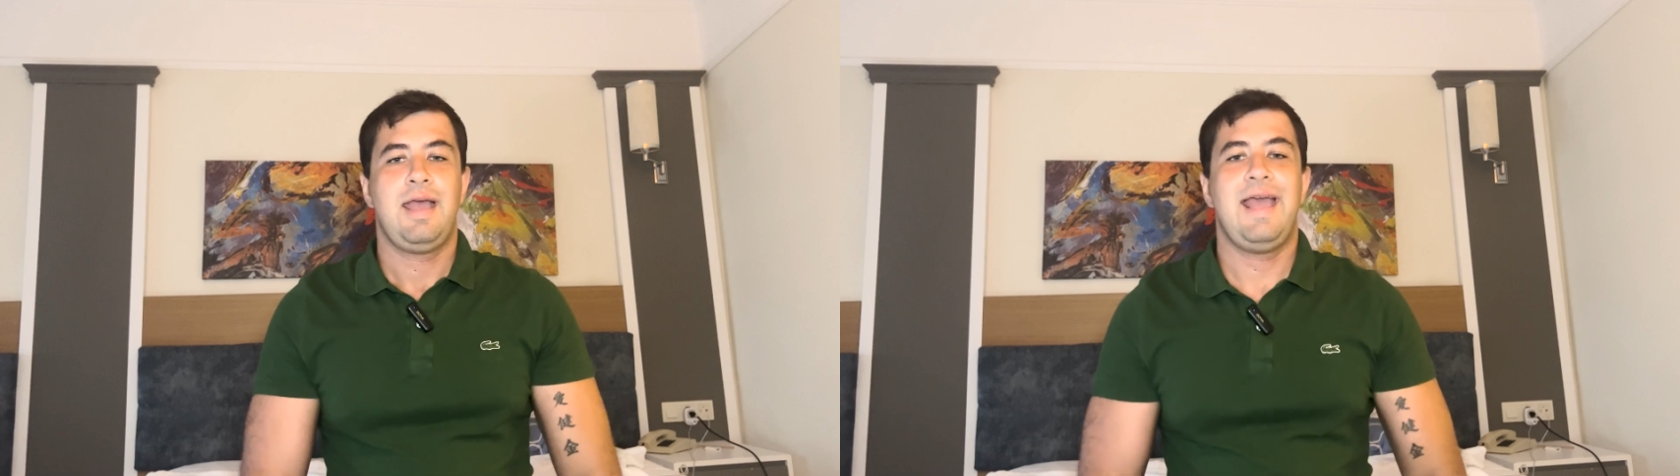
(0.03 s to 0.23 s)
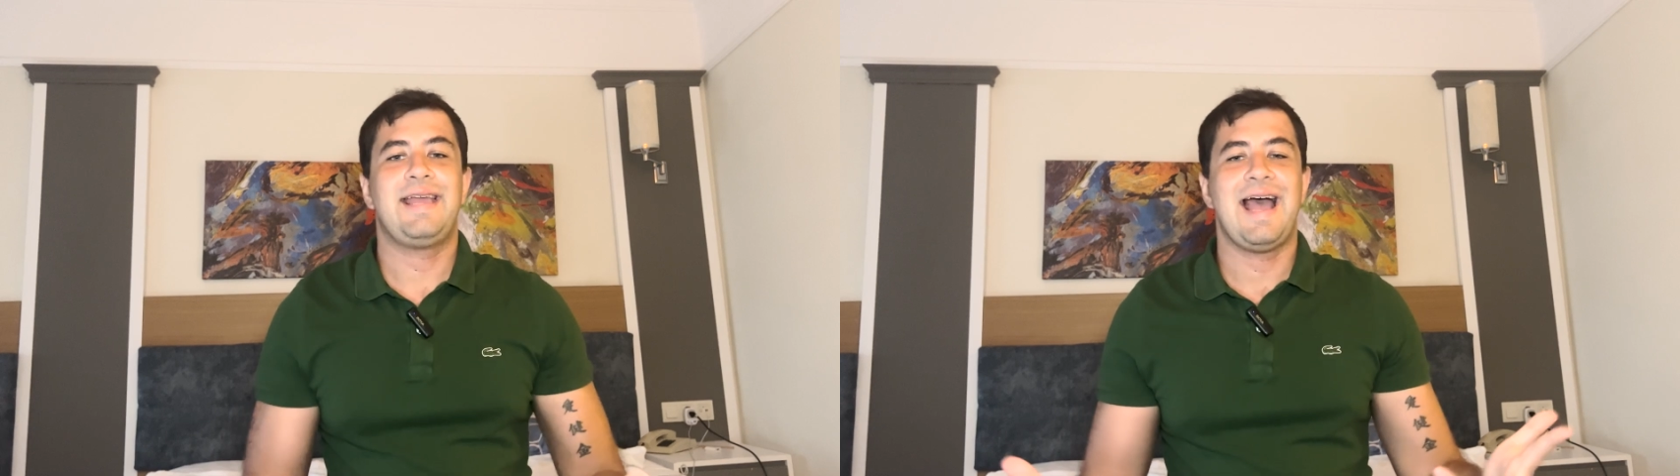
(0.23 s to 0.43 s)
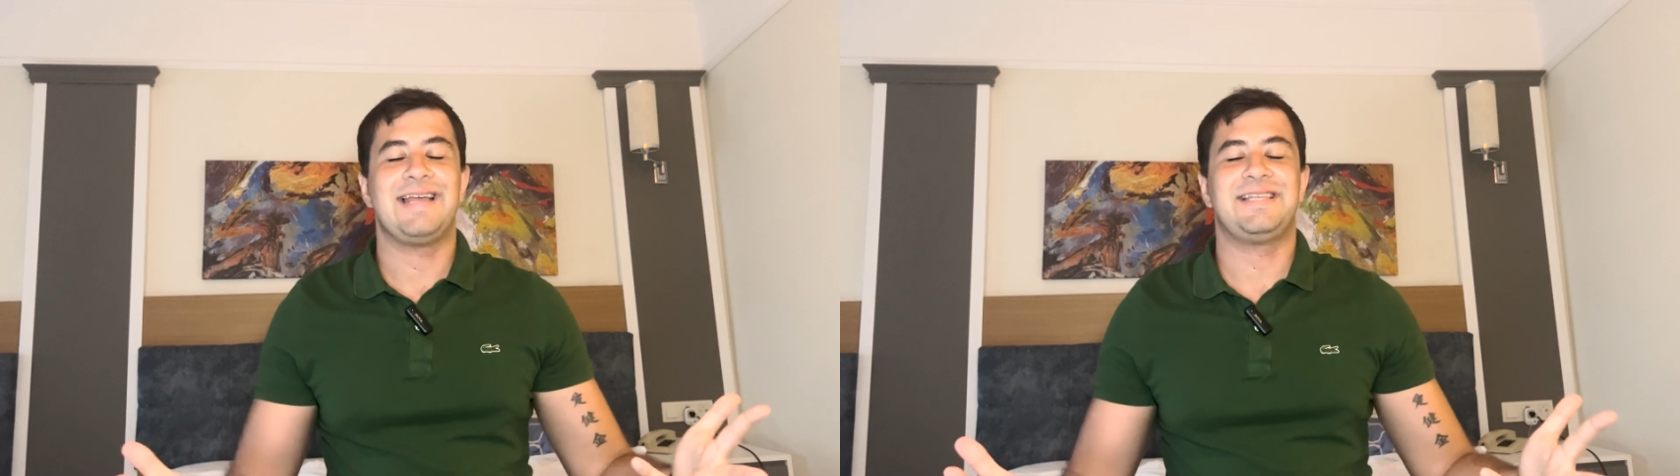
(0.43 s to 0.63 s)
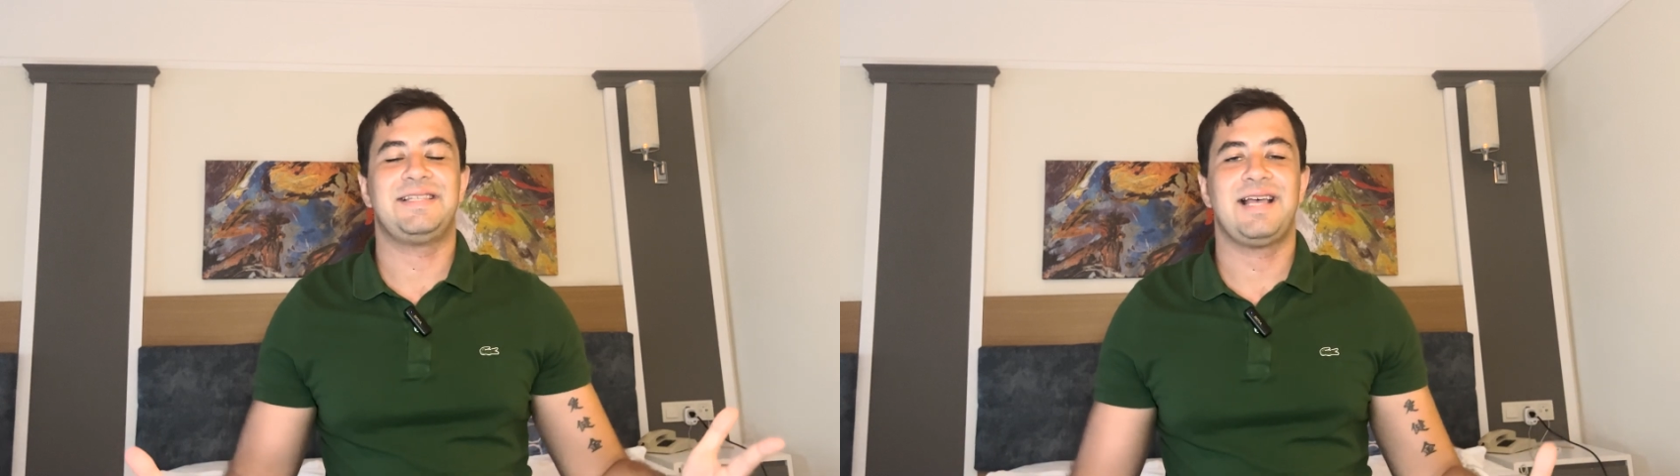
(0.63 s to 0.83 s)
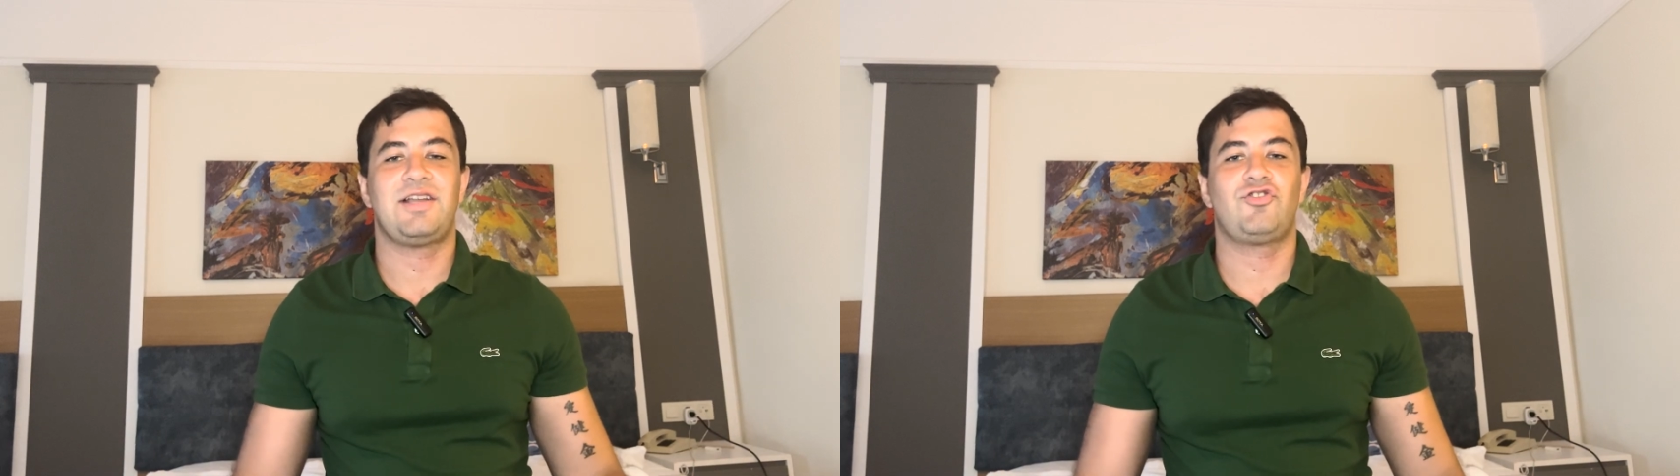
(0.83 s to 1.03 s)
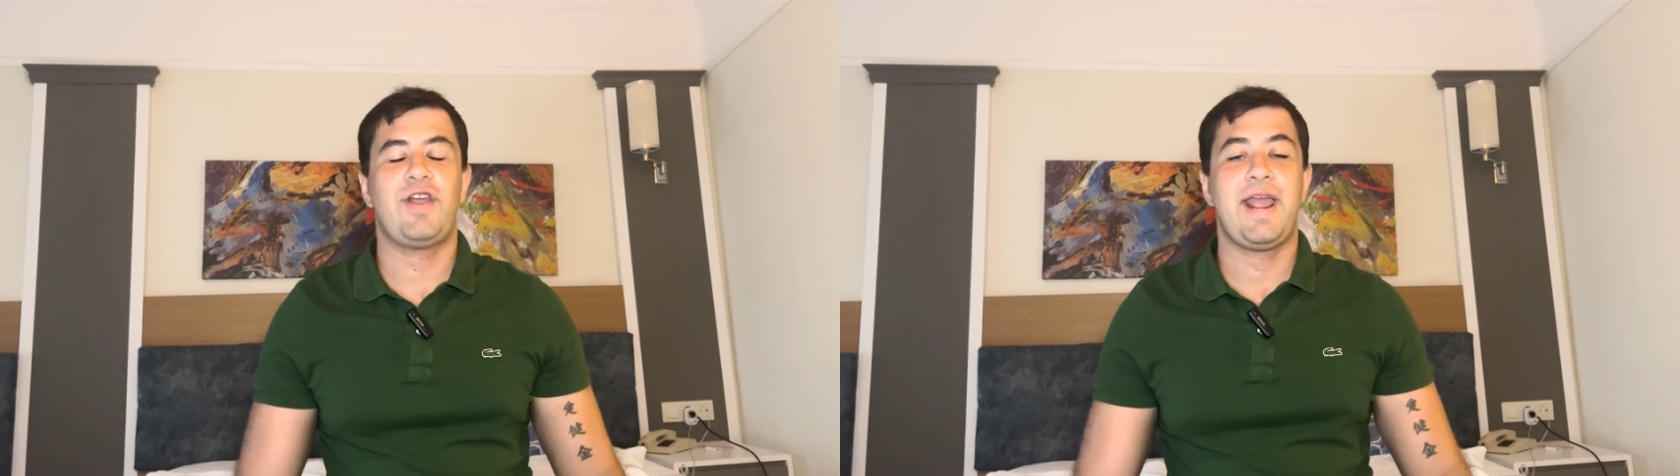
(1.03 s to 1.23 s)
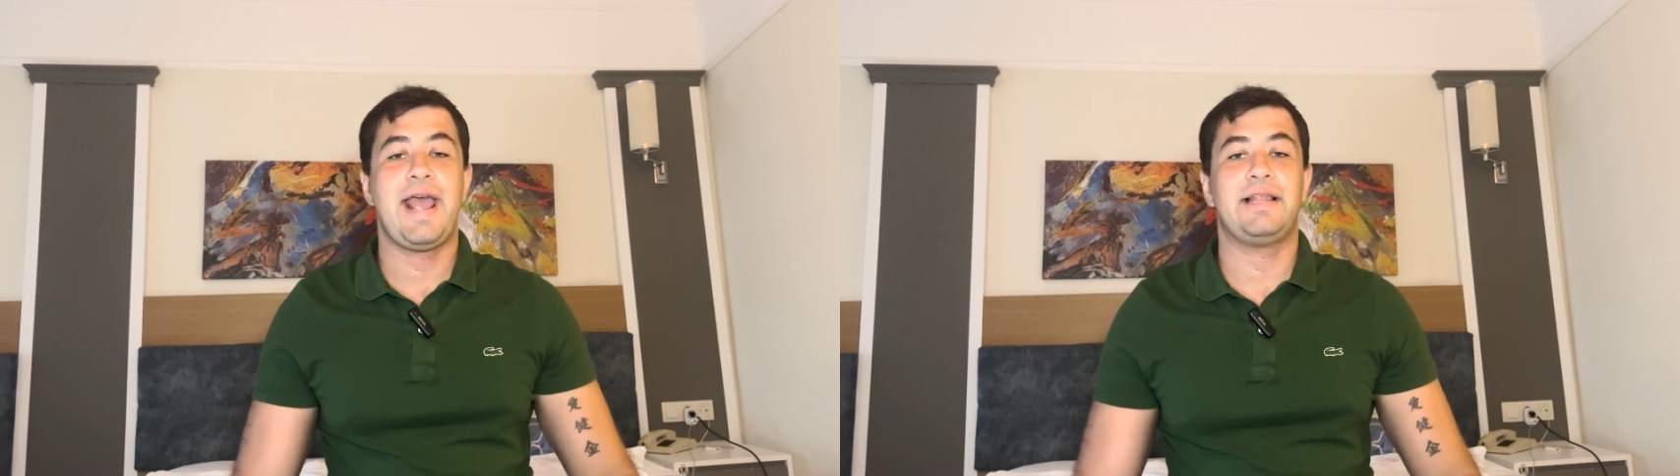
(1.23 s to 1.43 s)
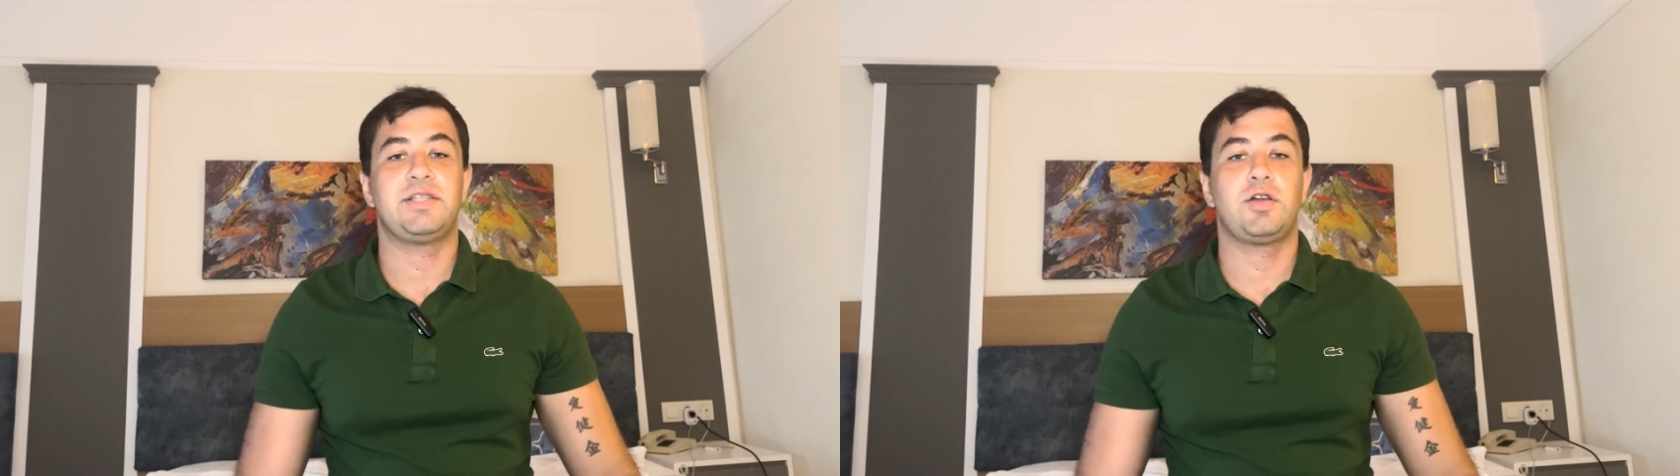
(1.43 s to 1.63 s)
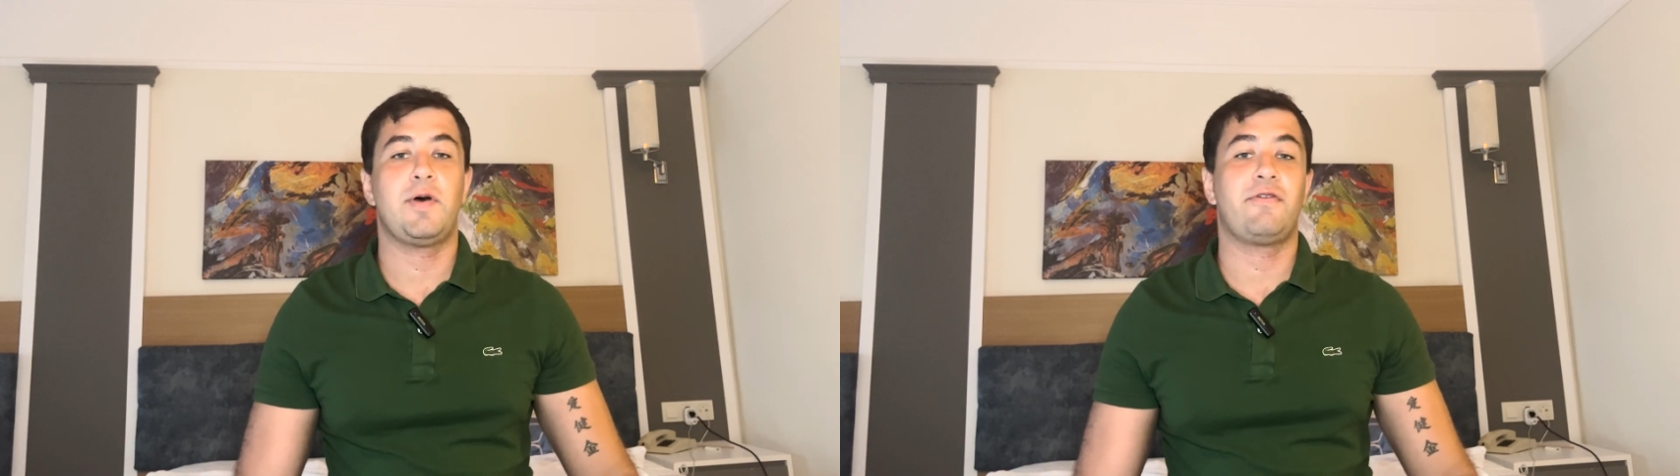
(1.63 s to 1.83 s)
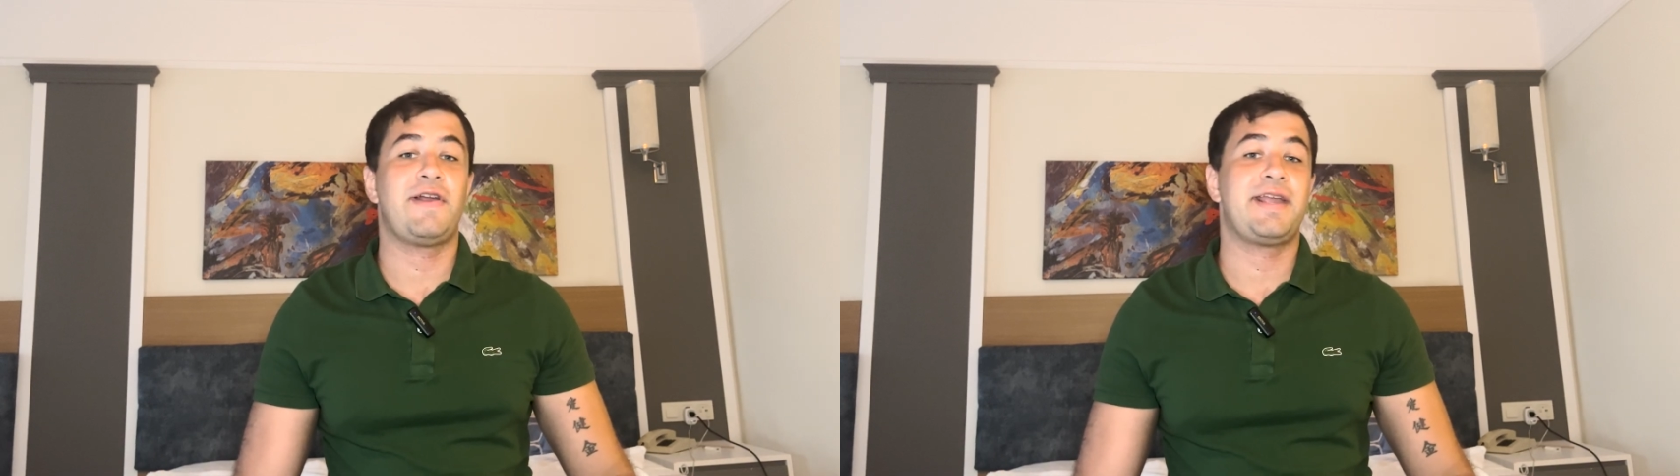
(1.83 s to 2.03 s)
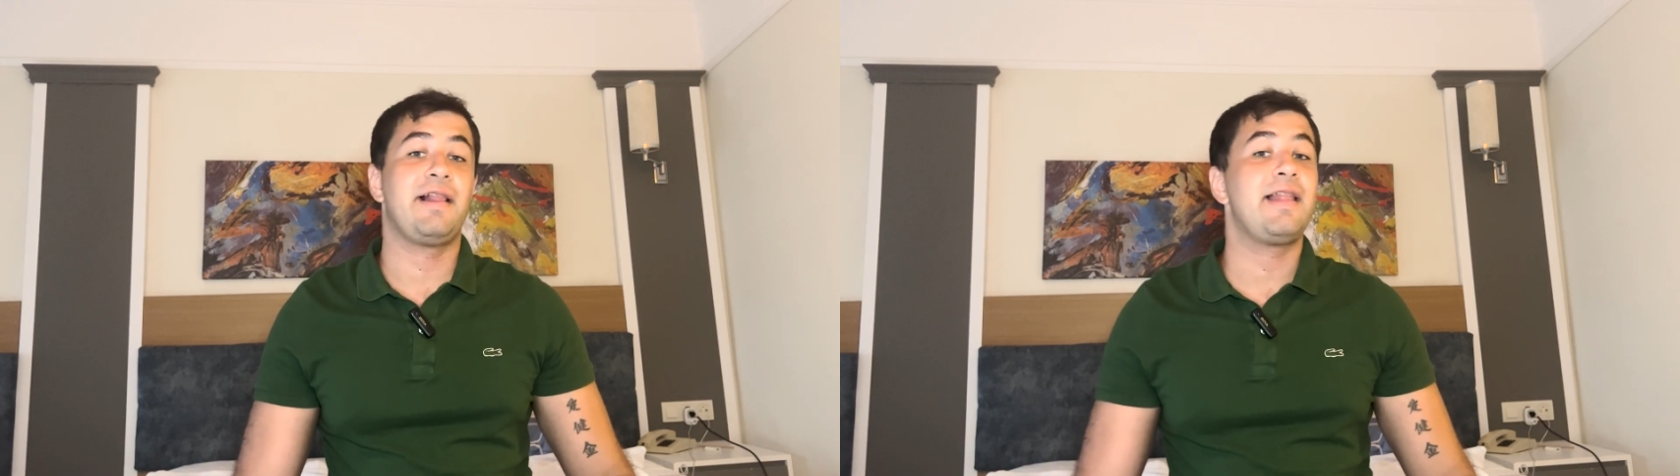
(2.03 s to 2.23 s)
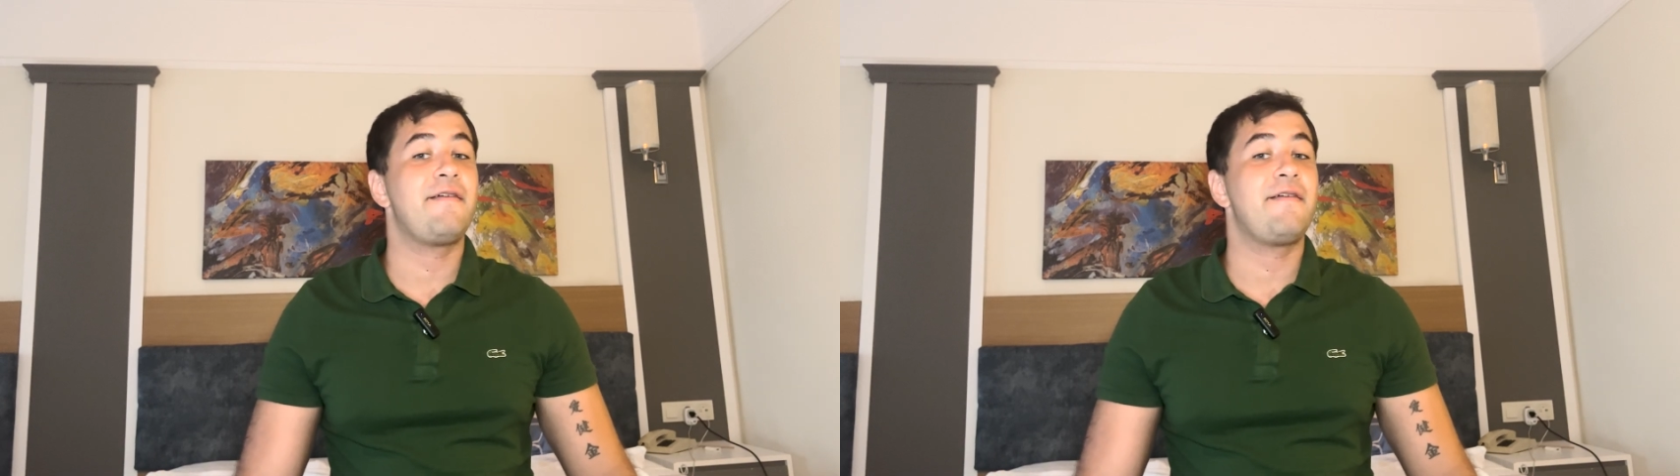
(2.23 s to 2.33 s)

Hey guys, it's Andray and let's talk about Raquel